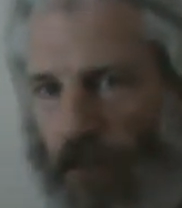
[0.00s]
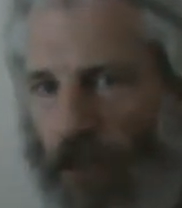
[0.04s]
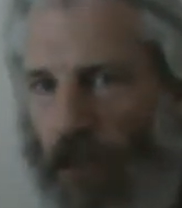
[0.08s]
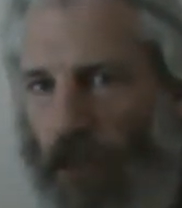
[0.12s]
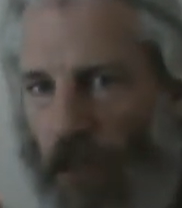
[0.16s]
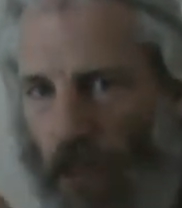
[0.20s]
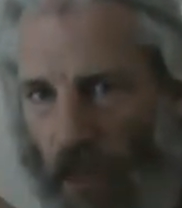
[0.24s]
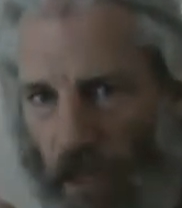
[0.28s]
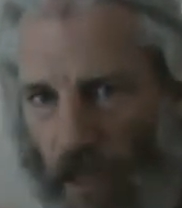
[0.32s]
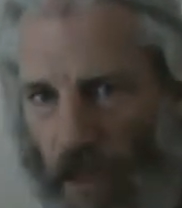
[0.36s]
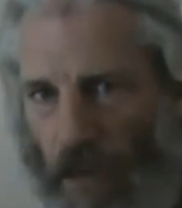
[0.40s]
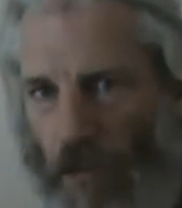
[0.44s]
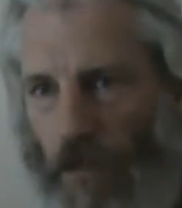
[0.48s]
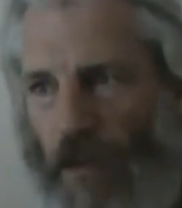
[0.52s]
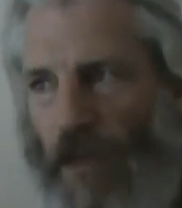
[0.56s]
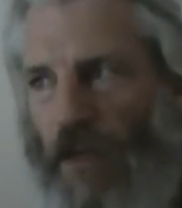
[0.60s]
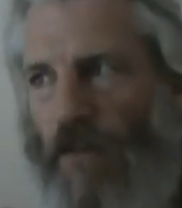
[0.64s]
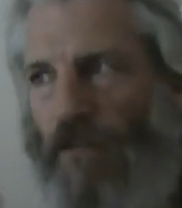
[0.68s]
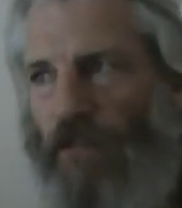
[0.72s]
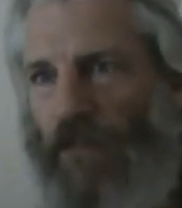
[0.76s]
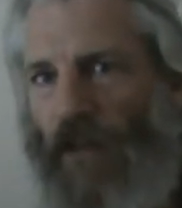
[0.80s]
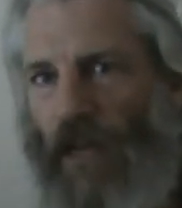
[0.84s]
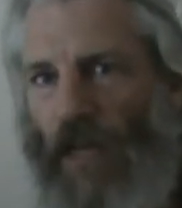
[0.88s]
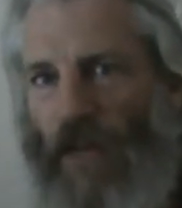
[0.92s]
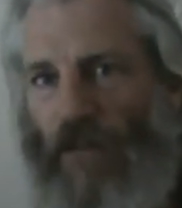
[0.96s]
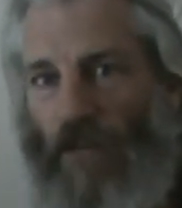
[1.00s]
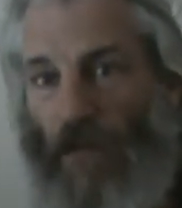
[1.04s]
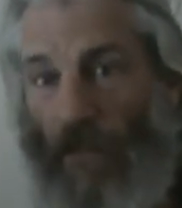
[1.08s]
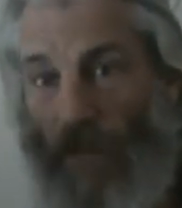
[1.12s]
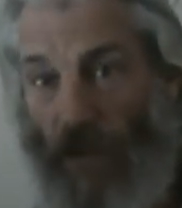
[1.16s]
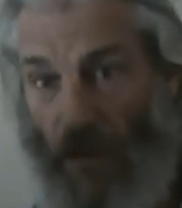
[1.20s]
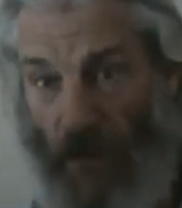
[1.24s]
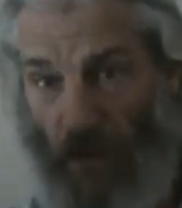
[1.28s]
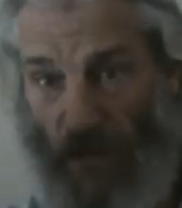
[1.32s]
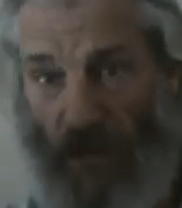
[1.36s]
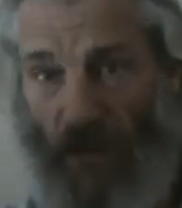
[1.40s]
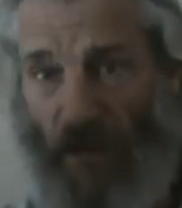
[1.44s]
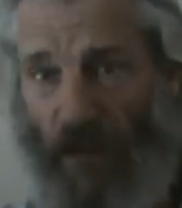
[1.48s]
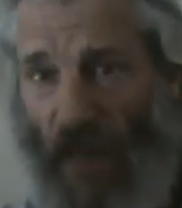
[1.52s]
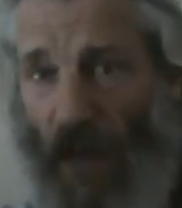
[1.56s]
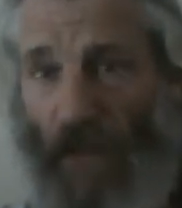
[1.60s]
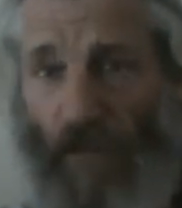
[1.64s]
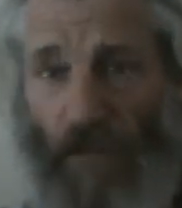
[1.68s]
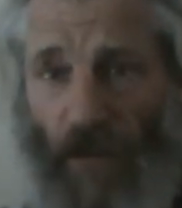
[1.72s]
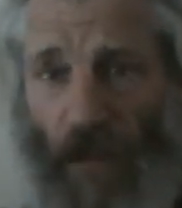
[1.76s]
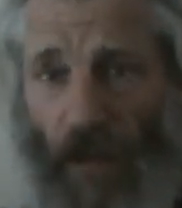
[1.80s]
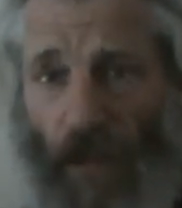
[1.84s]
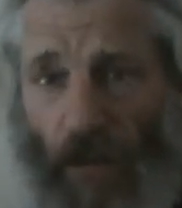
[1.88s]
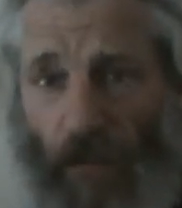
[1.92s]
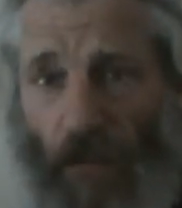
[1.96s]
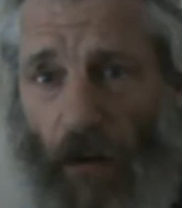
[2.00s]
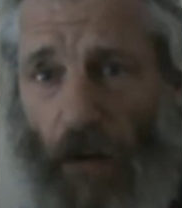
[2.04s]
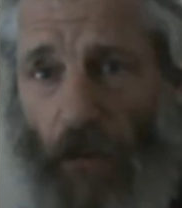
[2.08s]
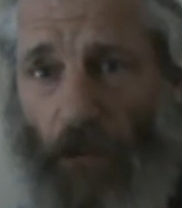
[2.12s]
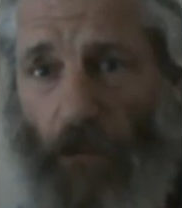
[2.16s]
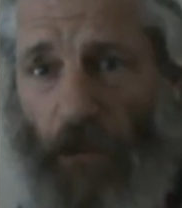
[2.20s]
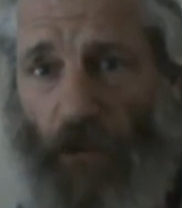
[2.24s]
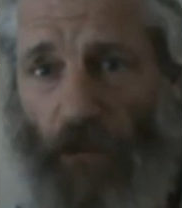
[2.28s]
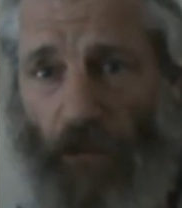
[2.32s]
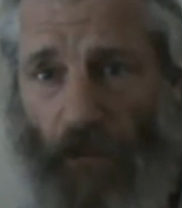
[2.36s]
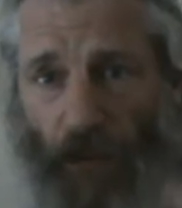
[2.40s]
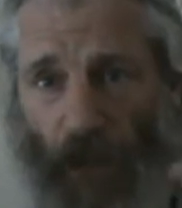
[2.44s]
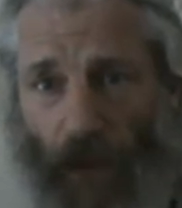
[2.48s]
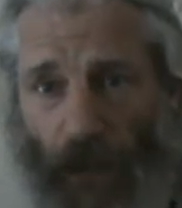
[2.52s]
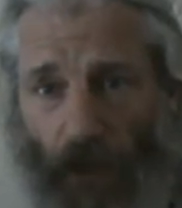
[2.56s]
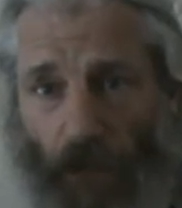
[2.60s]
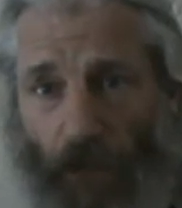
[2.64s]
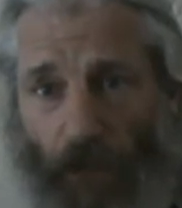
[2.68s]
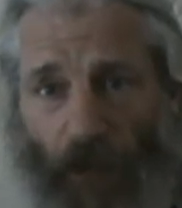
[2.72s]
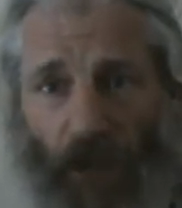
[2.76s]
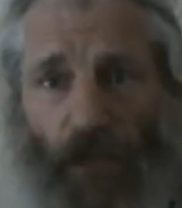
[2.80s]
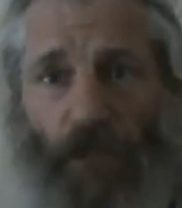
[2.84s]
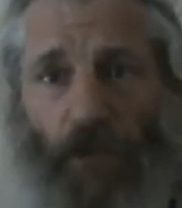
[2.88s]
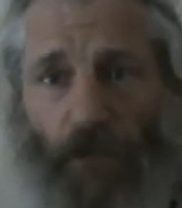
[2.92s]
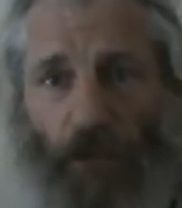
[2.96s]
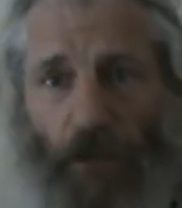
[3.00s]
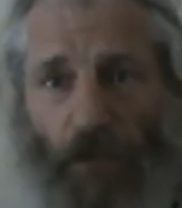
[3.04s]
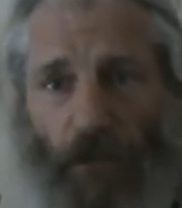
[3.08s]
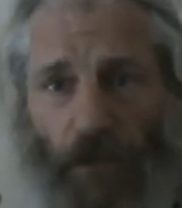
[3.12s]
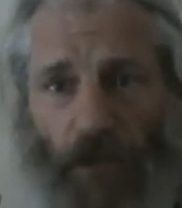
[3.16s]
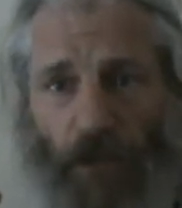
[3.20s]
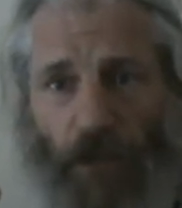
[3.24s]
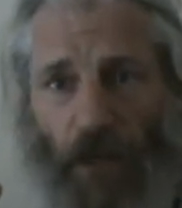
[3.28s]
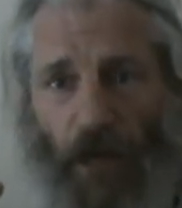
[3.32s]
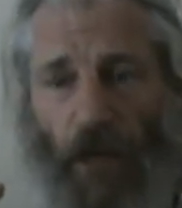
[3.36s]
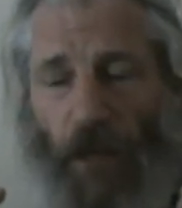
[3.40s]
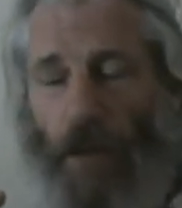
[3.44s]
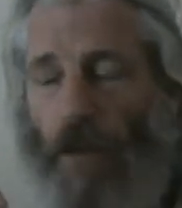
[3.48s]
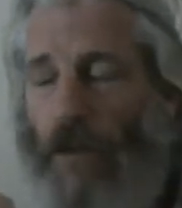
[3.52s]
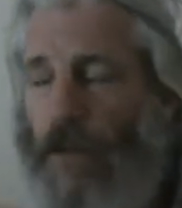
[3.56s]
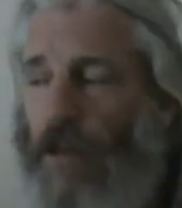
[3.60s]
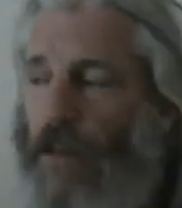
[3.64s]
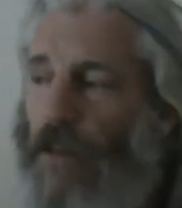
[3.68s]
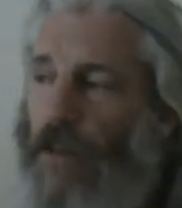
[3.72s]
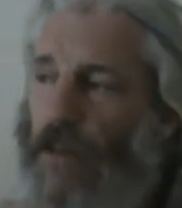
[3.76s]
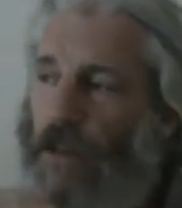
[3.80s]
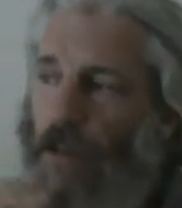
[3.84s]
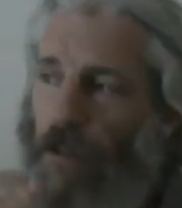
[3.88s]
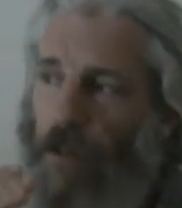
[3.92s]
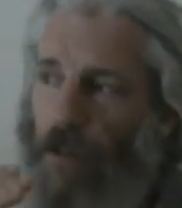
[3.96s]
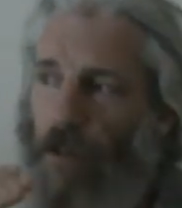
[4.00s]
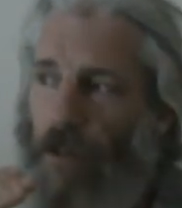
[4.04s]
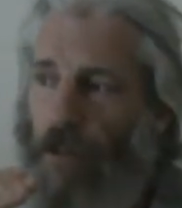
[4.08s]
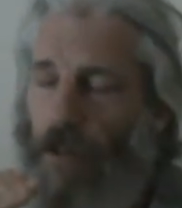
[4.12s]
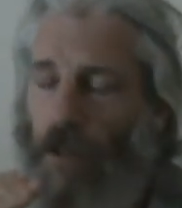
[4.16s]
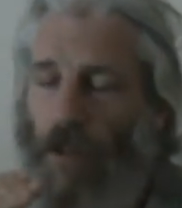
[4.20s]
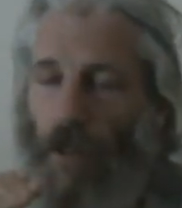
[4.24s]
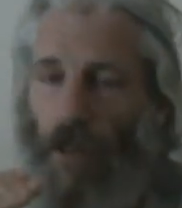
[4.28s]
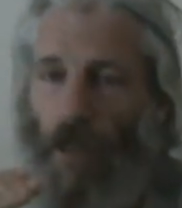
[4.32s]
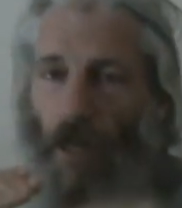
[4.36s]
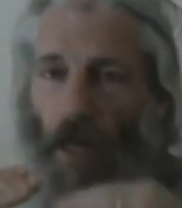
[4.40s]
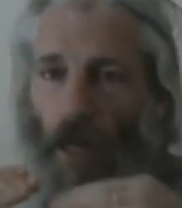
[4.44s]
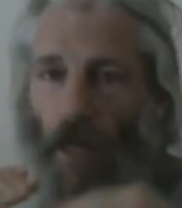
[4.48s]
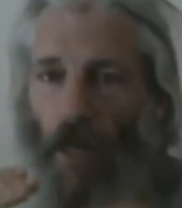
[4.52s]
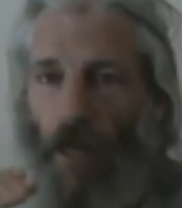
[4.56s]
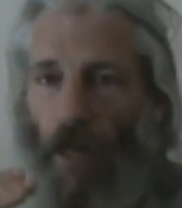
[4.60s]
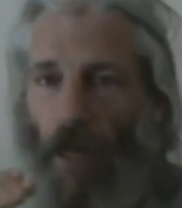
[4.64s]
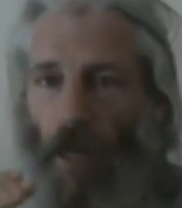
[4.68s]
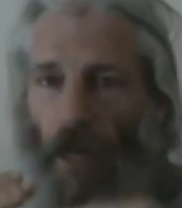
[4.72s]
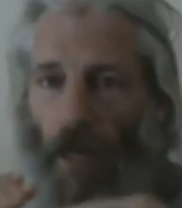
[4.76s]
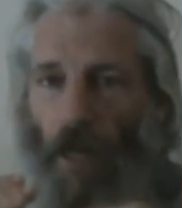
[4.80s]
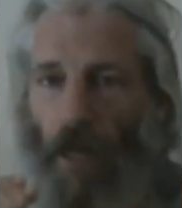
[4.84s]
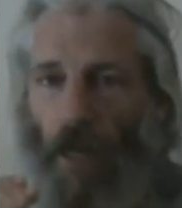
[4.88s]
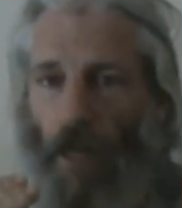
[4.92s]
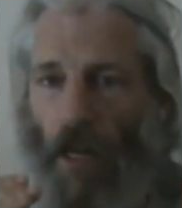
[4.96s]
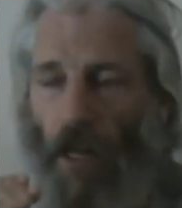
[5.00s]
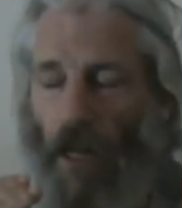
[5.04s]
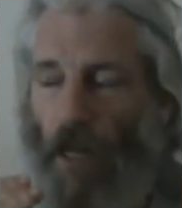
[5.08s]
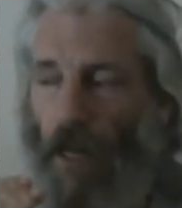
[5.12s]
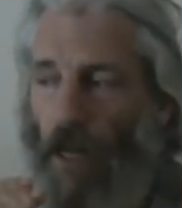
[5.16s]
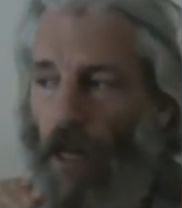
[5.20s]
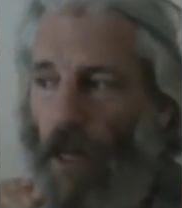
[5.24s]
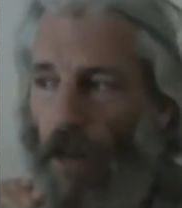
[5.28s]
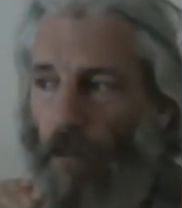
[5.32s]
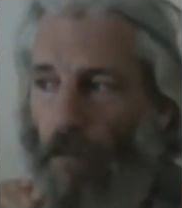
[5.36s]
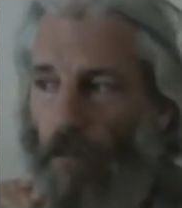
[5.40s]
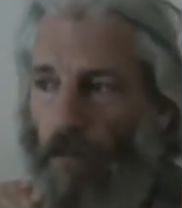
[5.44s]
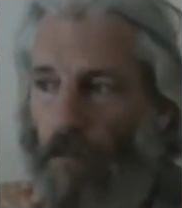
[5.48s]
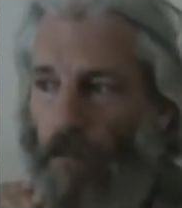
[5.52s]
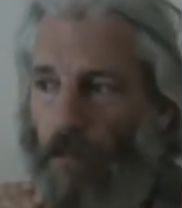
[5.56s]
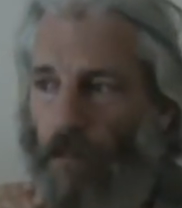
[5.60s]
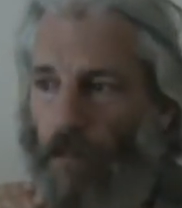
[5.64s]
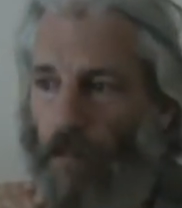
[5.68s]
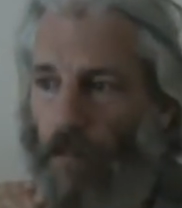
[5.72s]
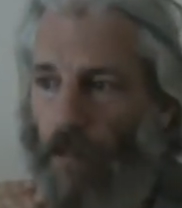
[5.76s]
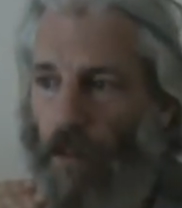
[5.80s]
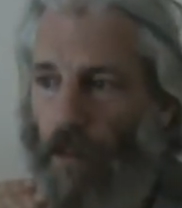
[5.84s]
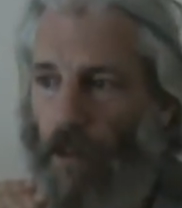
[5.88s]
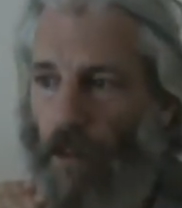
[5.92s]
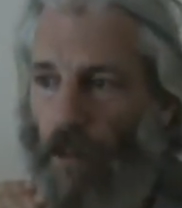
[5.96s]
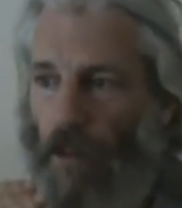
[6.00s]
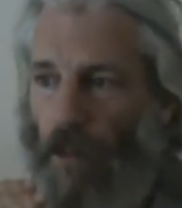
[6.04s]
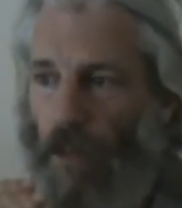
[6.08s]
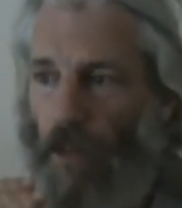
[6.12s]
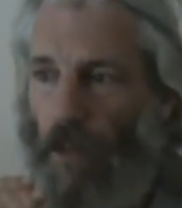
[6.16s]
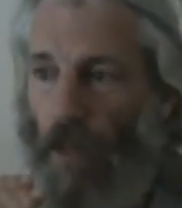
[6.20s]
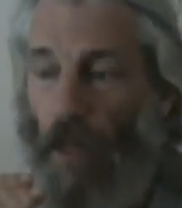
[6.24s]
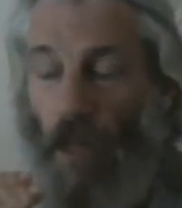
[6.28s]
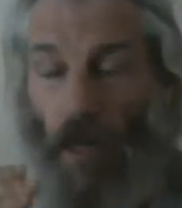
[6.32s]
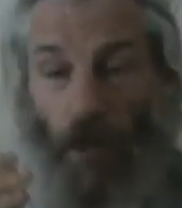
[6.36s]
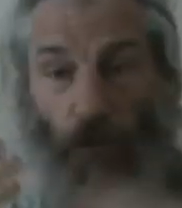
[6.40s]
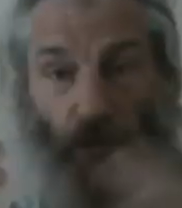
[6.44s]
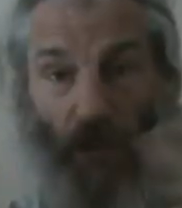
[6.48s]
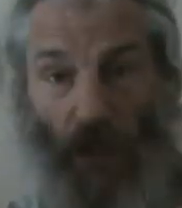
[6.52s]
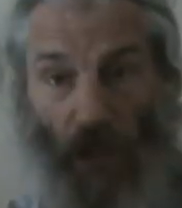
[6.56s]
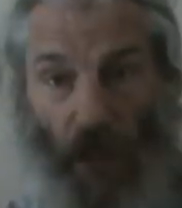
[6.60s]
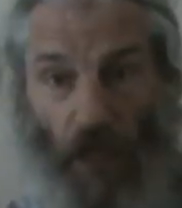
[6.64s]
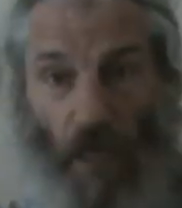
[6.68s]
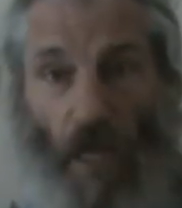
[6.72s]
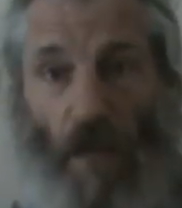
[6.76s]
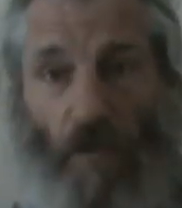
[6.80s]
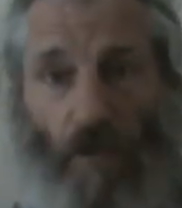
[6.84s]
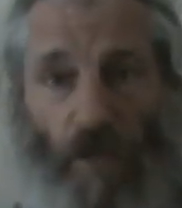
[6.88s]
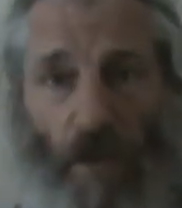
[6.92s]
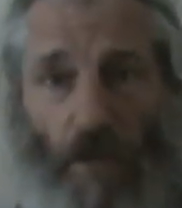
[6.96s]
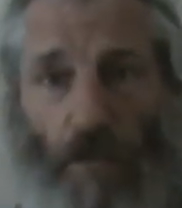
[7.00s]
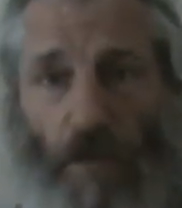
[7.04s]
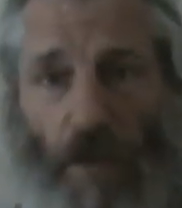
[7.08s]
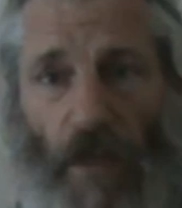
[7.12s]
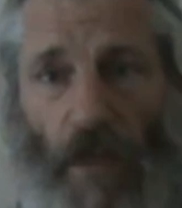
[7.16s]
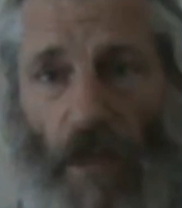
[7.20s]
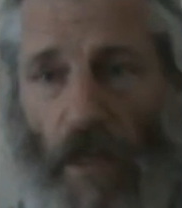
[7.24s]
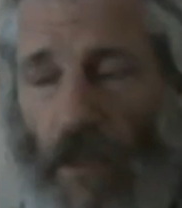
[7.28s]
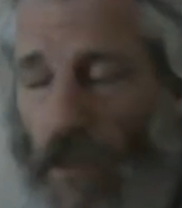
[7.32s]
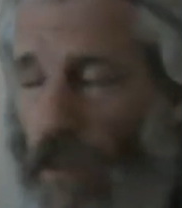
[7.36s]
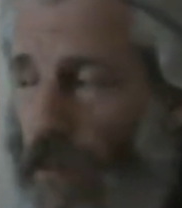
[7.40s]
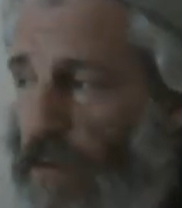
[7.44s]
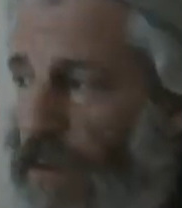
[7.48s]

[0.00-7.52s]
a little bit of flavour, but definitely aroma, and the bittering was there. And that And it was a lovely beer, don't